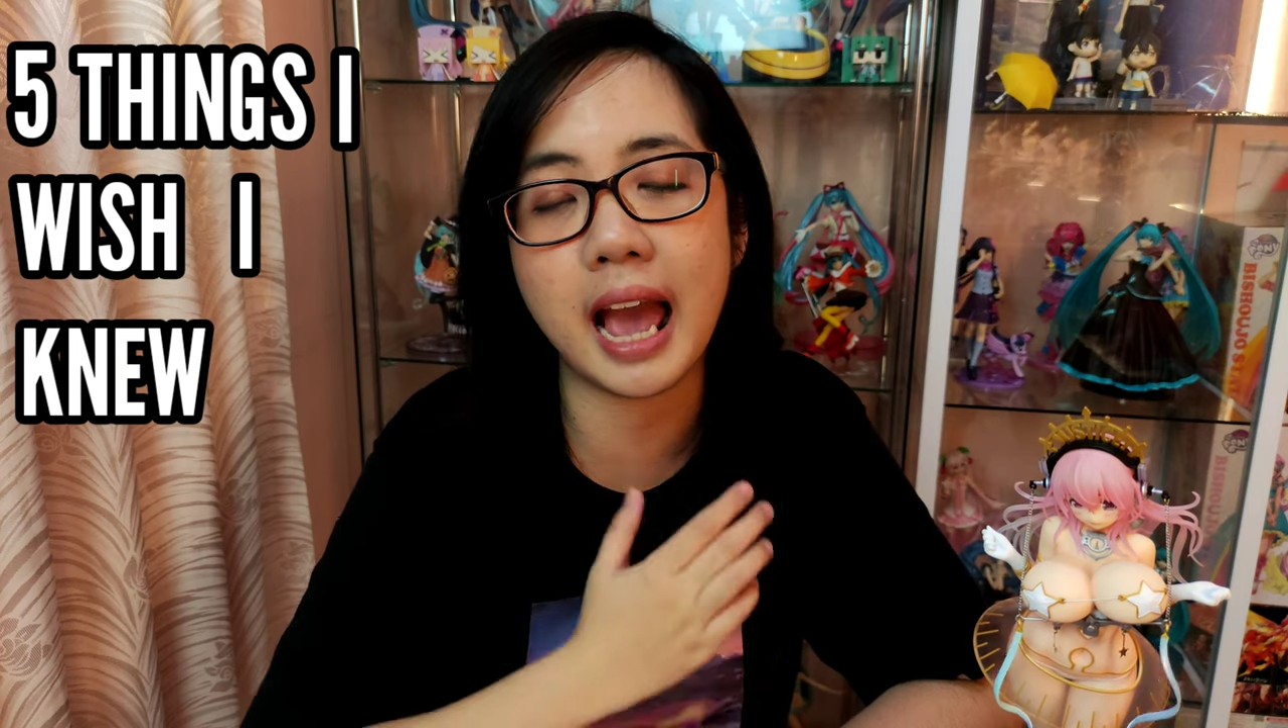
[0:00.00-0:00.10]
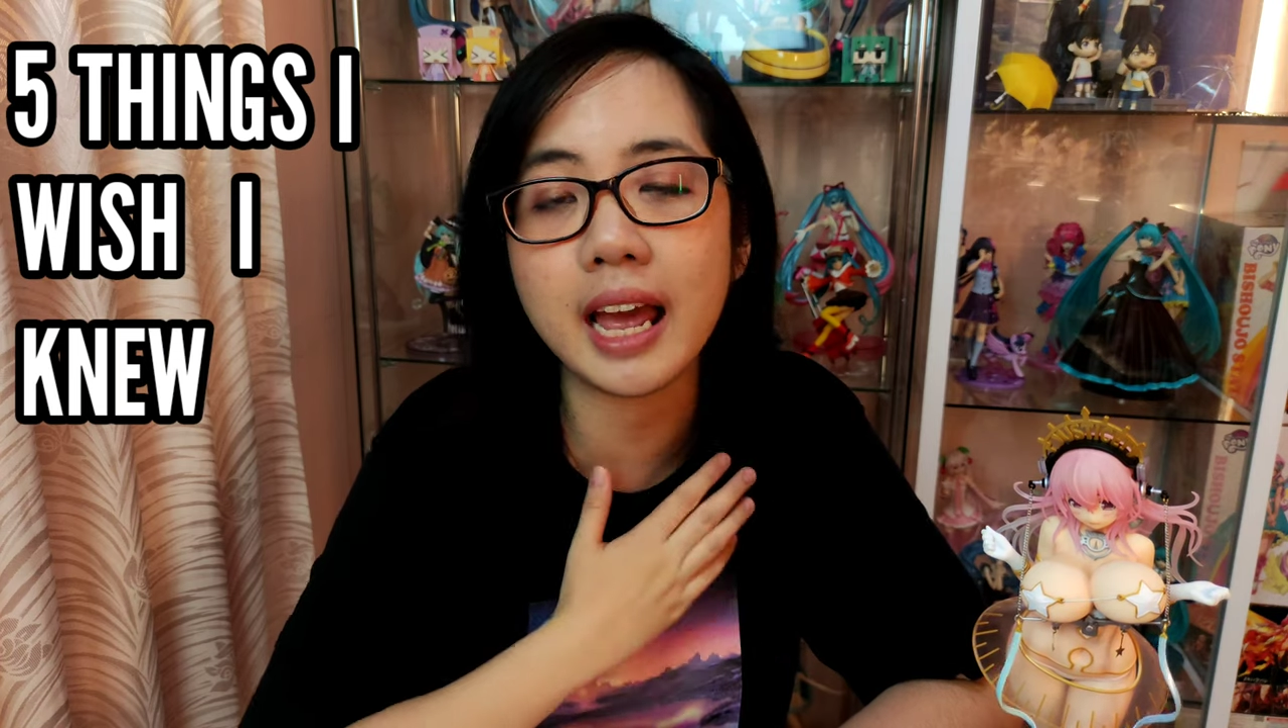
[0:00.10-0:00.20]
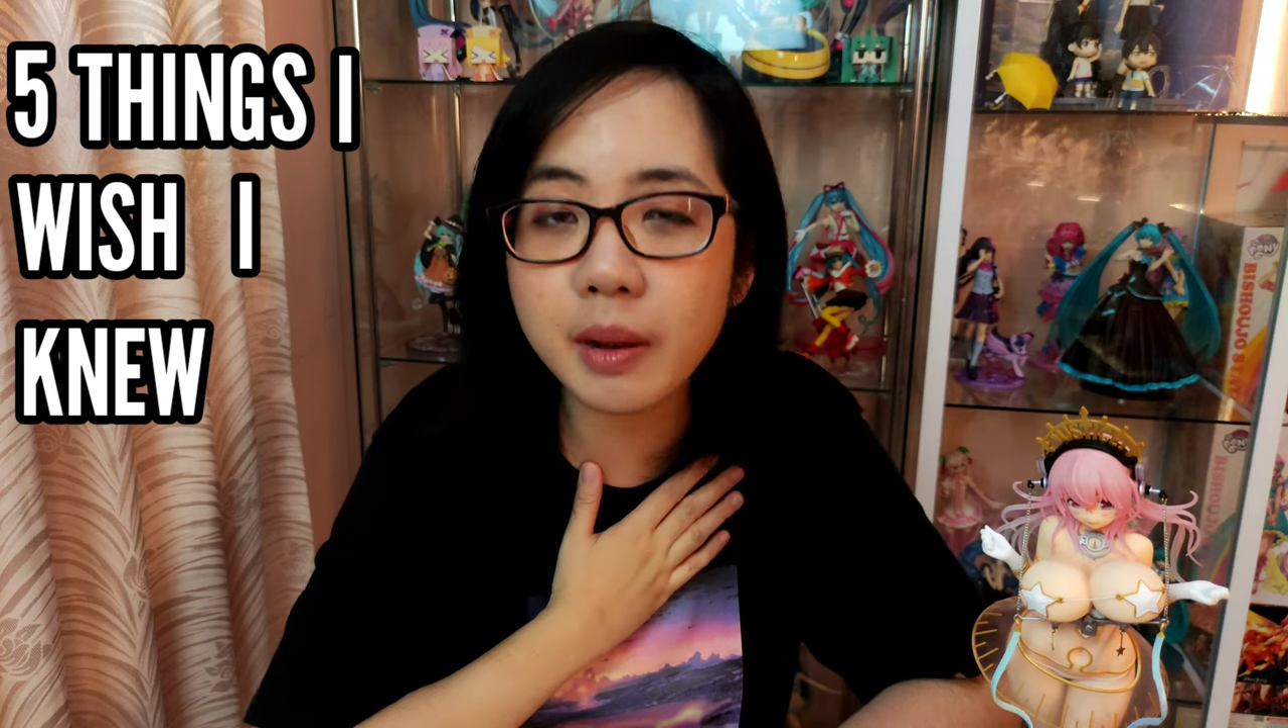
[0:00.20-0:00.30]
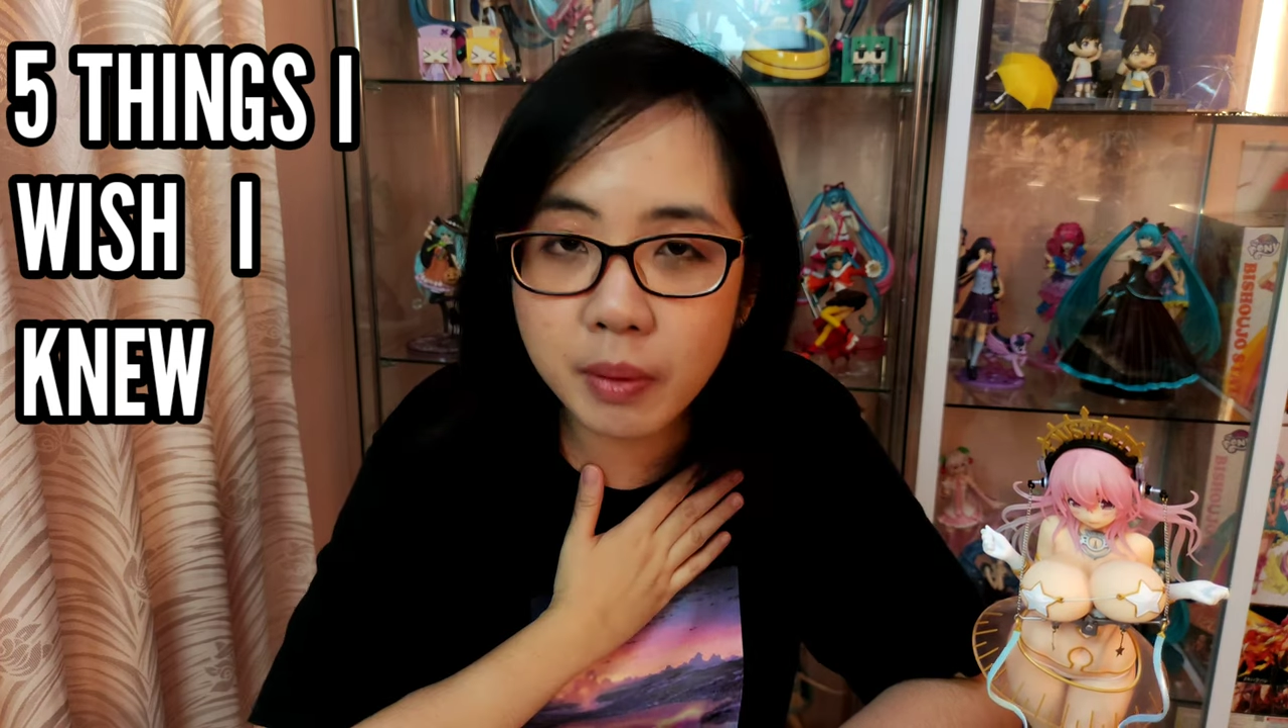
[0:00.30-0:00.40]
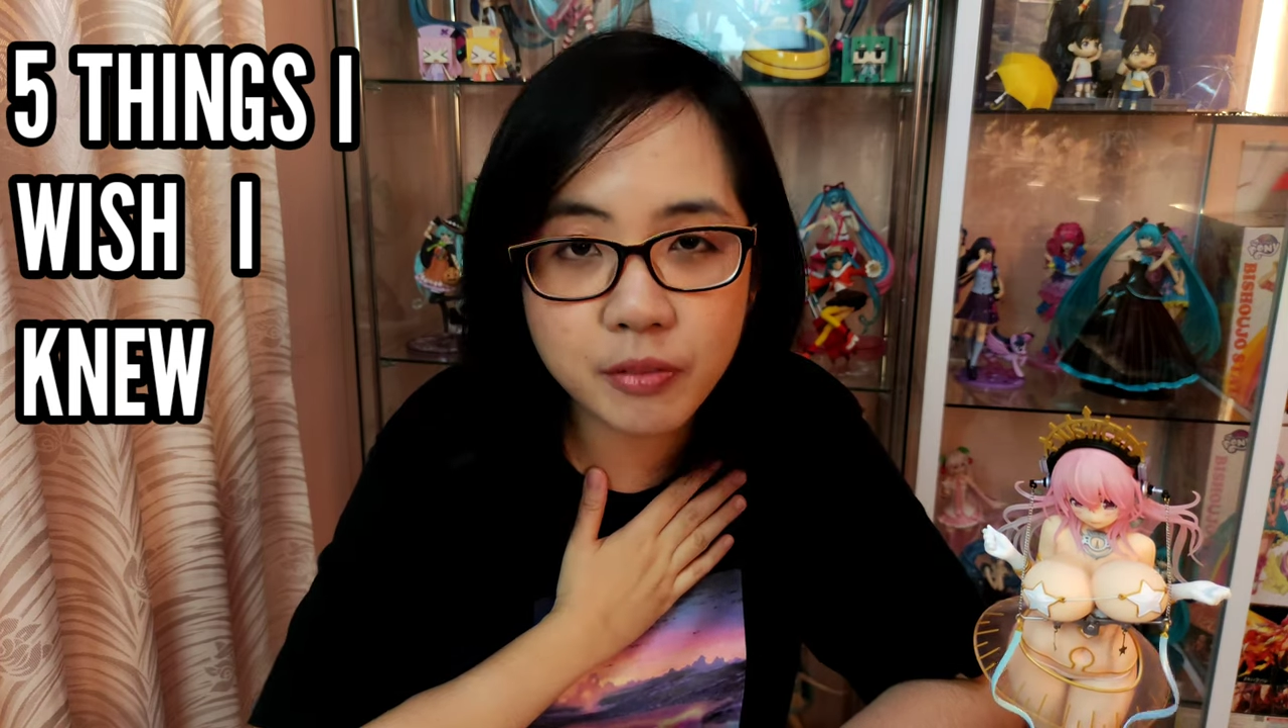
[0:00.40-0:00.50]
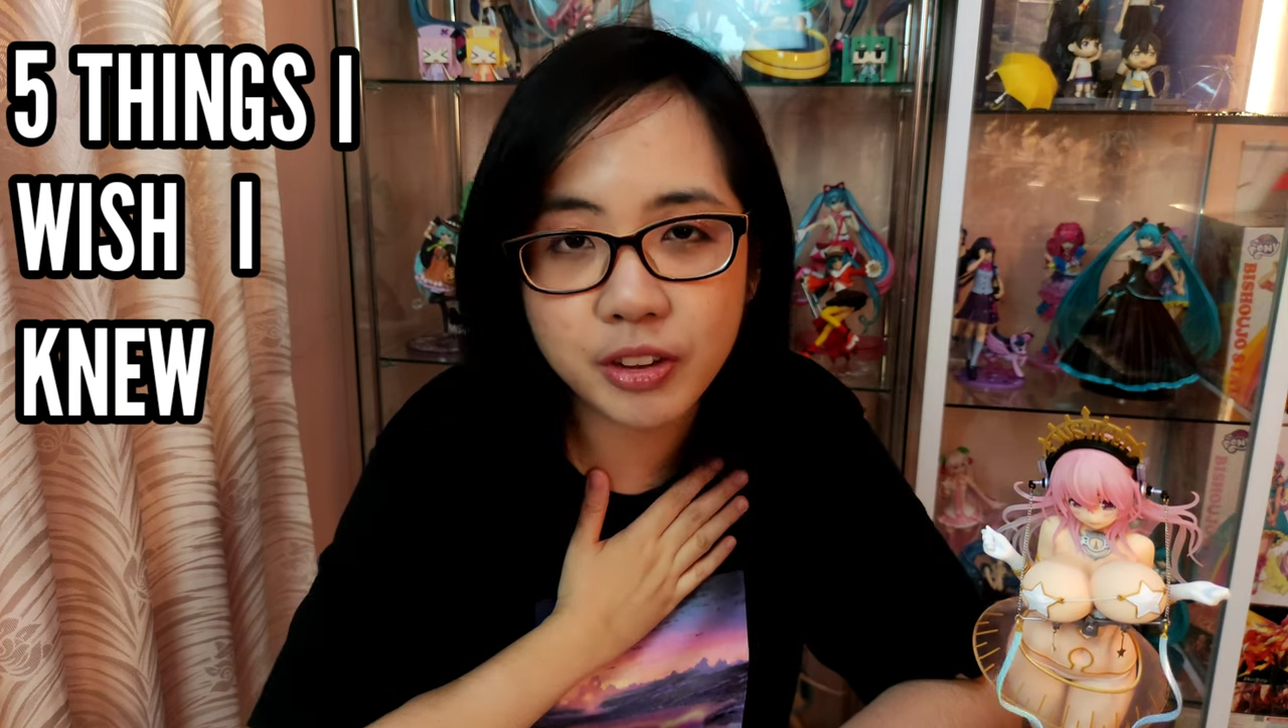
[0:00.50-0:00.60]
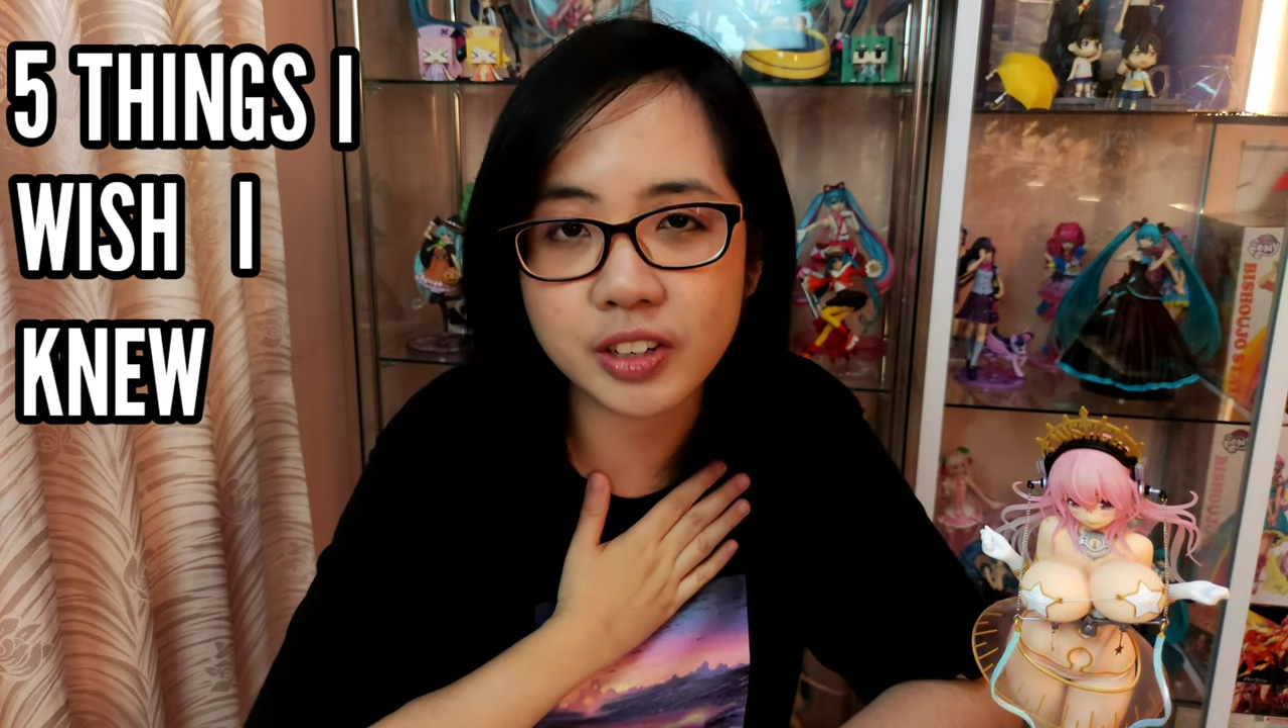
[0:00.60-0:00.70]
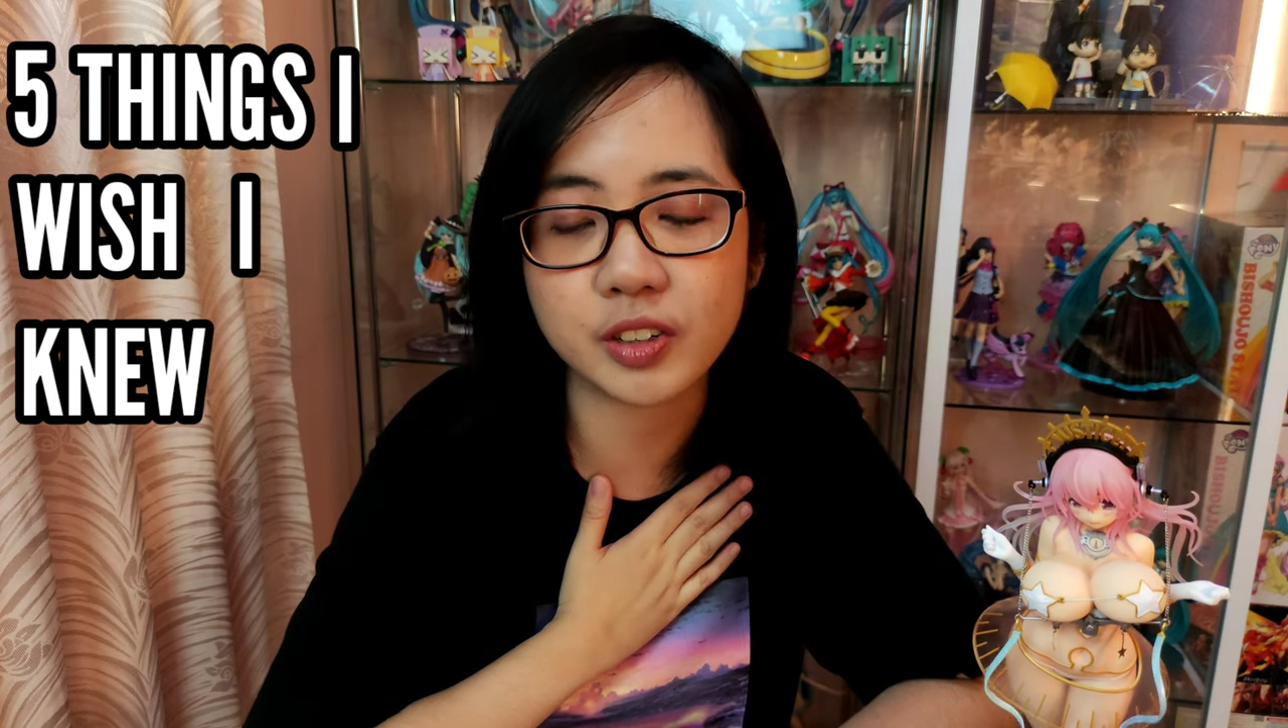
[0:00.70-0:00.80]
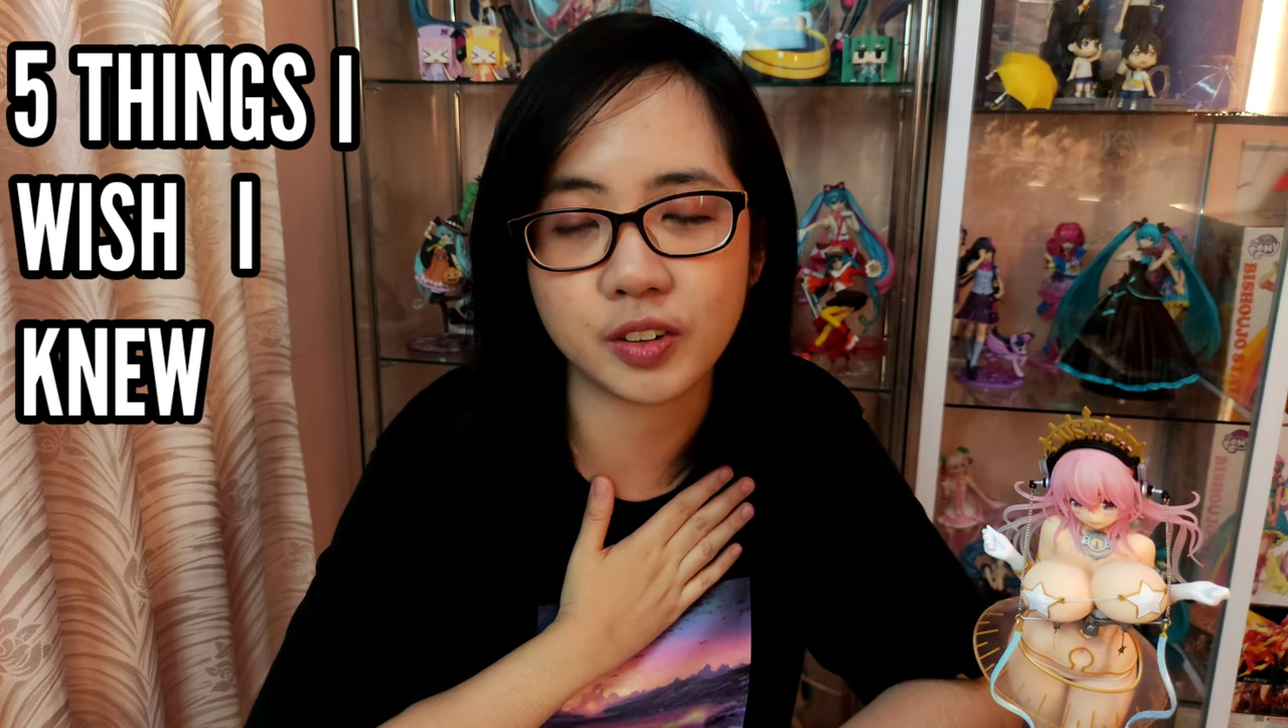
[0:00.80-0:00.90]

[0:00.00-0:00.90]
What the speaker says: anime figure